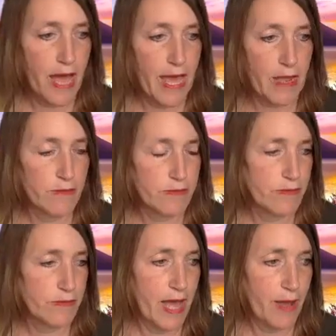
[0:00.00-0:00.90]

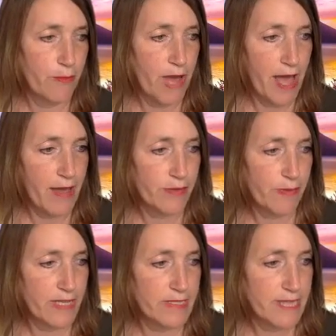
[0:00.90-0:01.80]
how do
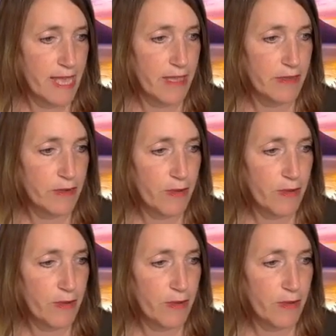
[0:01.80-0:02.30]
I say,